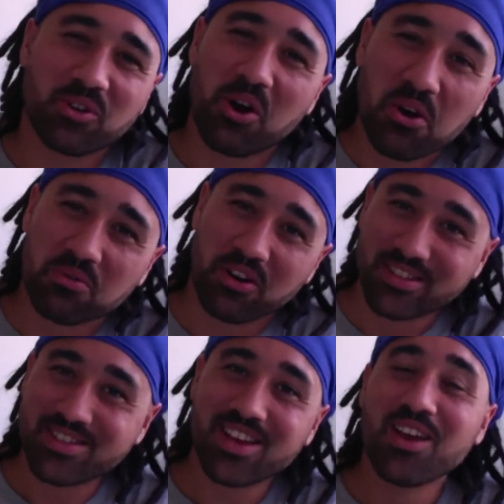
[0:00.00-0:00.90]
God
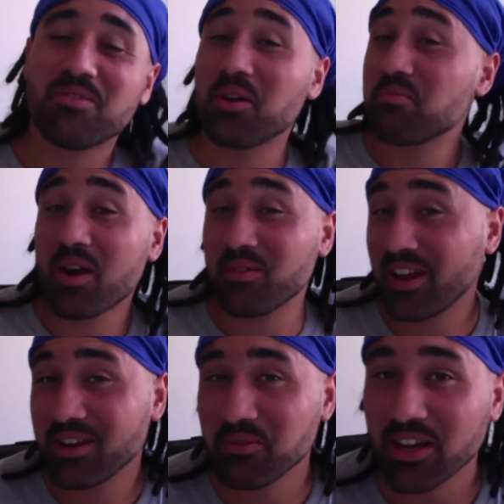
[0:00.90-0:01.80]
wants, but I pray about it
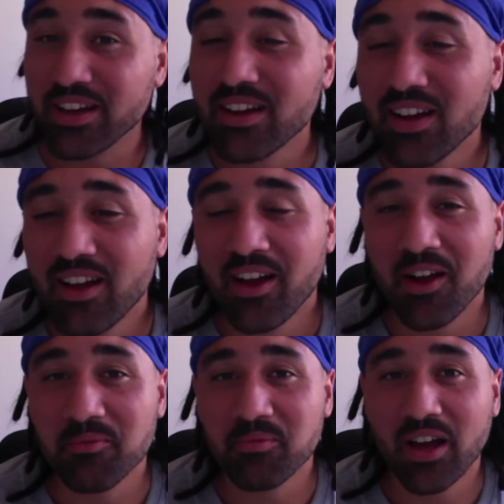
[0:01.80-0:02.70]
anyway.
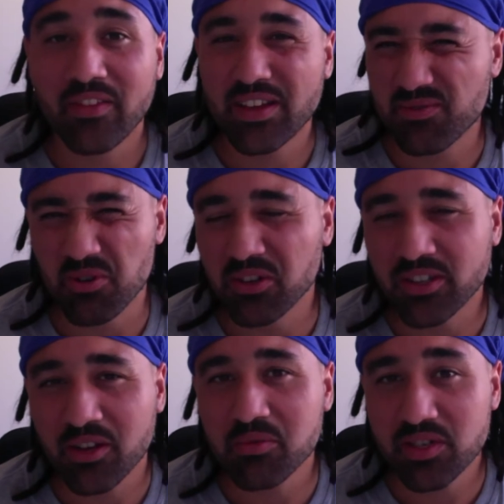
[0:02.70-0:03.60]
Um, and that's wrong. You
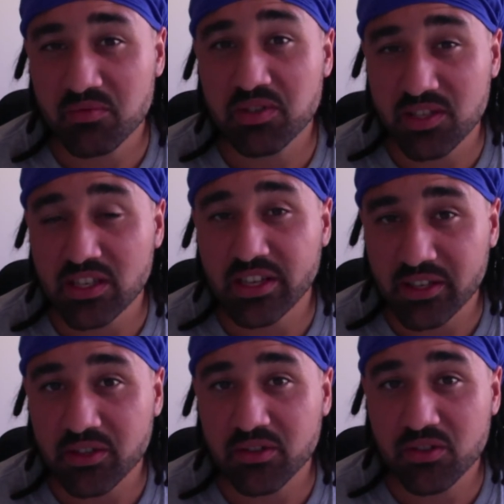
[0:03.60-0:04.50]
know, we should be
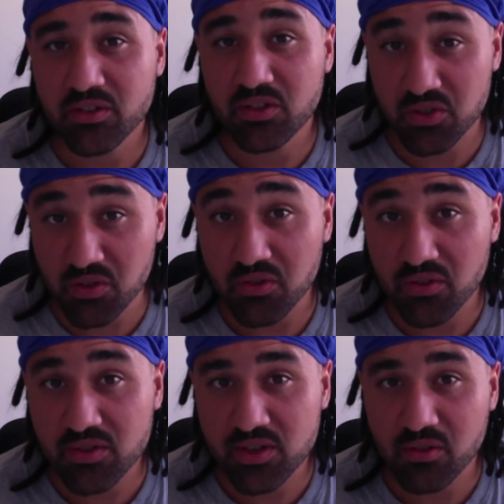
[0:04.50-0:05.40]
seeking the
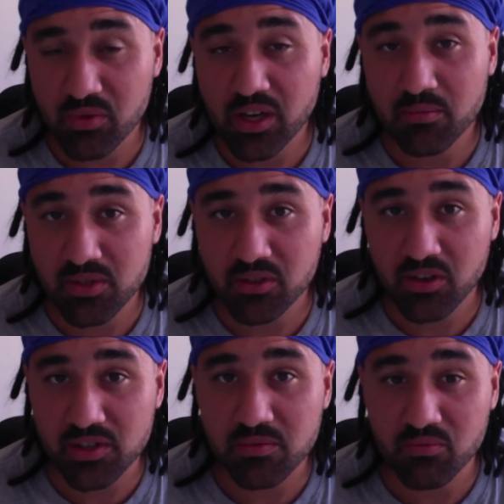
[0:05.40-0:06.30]
truth. So if we come to
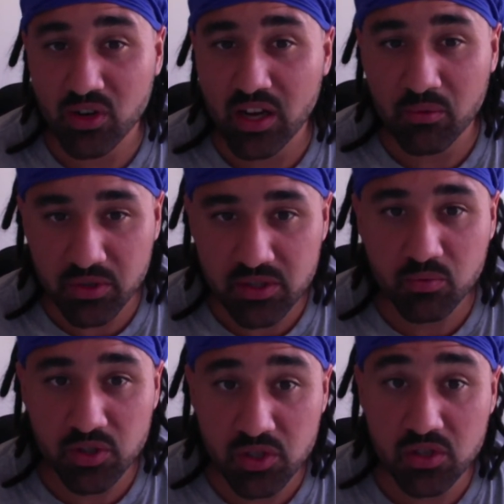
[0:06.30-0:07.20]
Christ in prayer, we
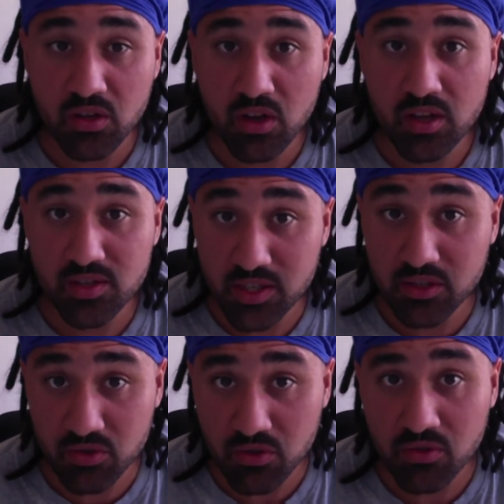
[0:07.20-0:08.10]
we should seek
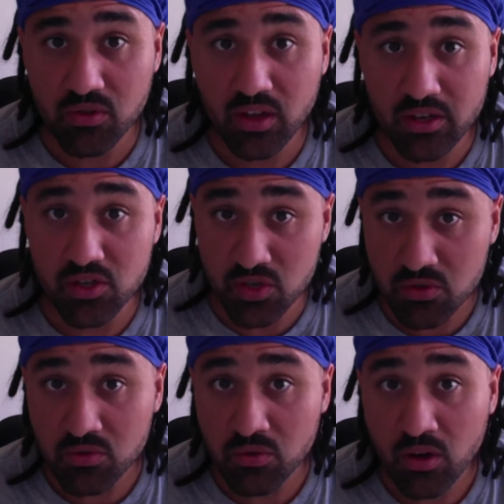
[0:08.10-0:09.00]
truth and
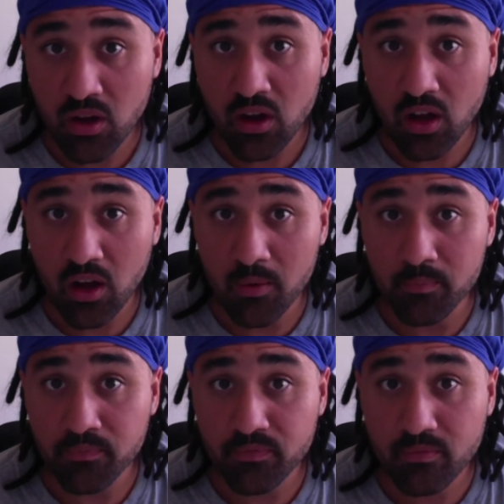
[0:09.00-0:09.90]
do
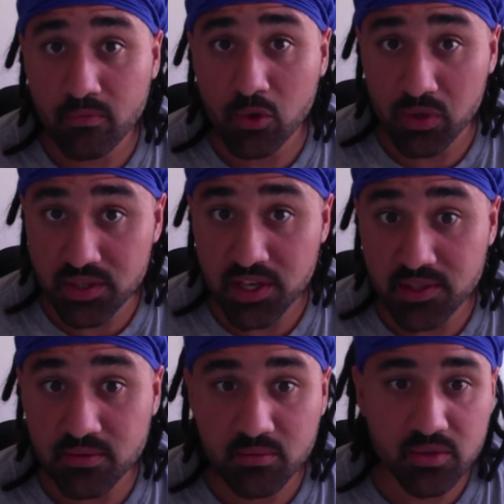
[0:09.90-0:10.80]
um, what he
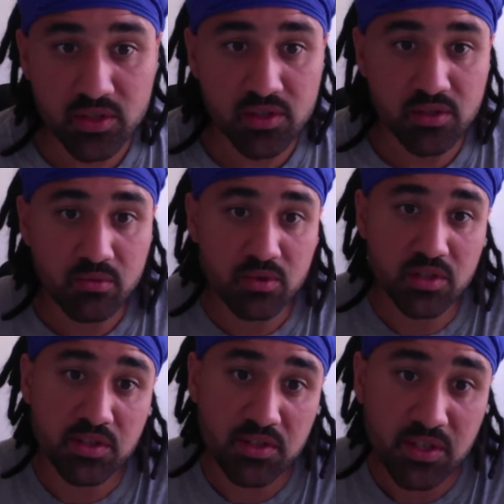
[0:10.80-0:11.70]
says, which is which
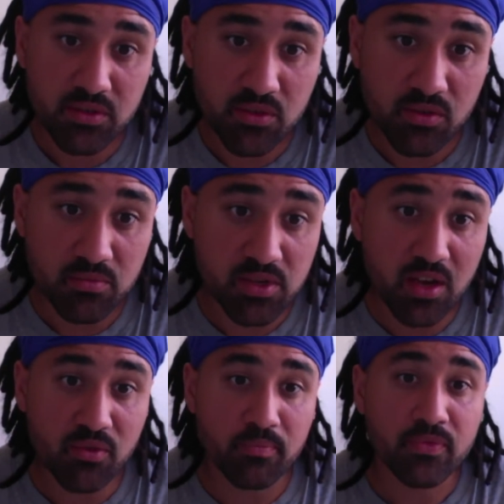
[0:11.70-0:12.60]
is to seek truth and
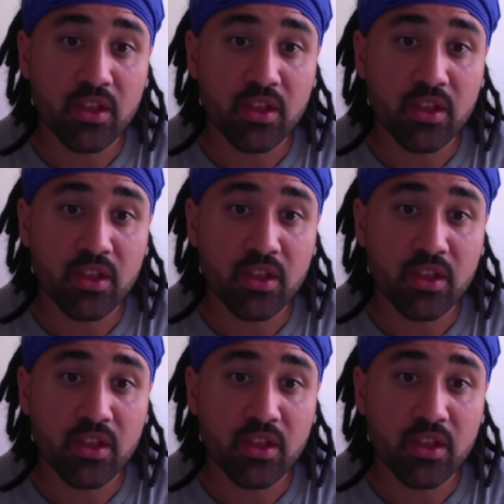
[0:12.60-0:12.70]
serve him.